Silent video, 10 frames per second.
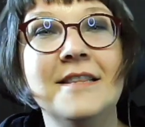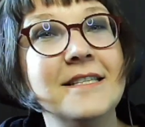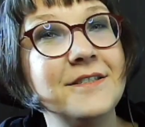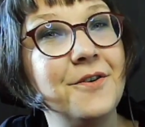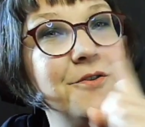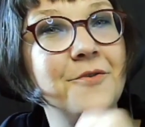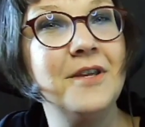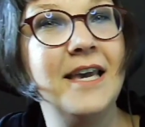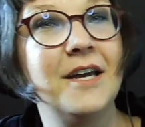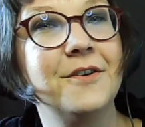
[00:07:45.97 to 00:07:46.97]
Let's go through
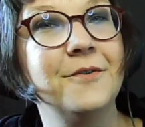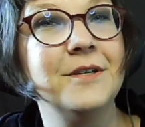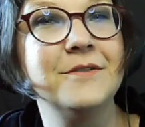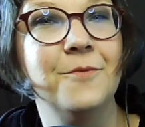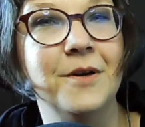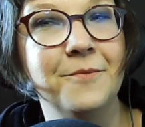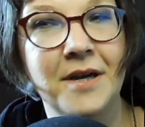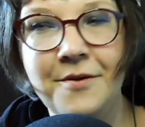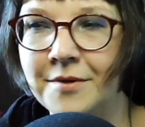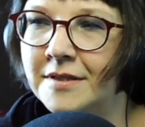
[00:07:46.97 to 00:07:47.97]
the categories one
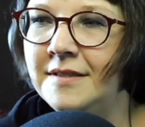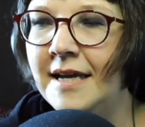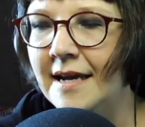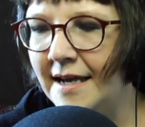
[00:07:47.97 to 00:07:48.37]
by one